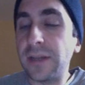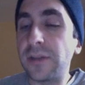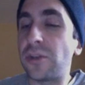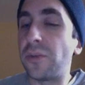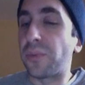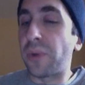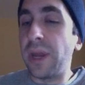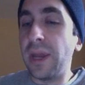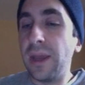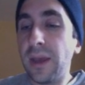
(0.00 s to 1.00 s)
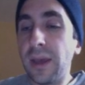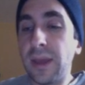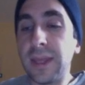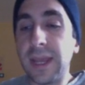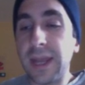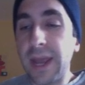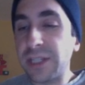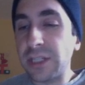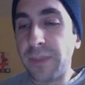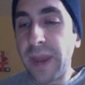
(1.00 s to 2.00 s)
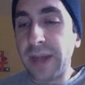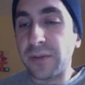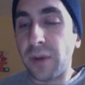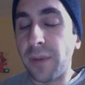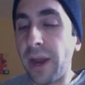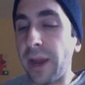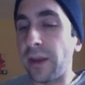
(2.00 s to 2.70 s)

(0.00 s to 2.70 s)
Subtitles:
to bring the connections back to our mind.